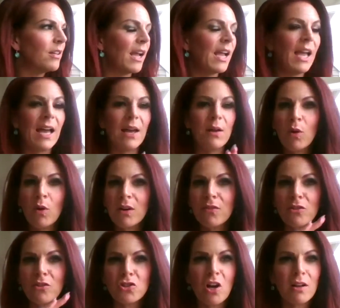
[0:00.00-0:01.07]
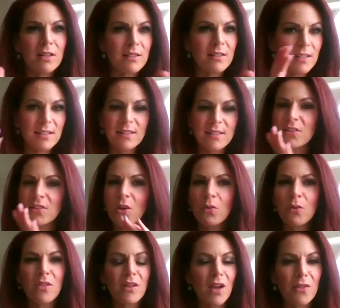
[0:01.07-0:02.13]
I had one of her chocolates. I said no to
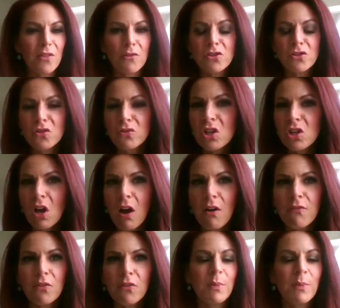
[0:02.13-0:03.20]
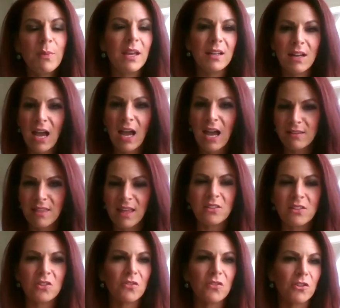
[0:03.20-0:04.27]
the other 2 she offered me, and
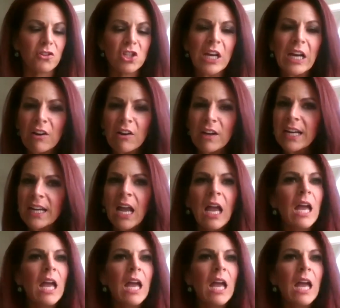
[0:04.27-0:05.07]
thanked her for sharing.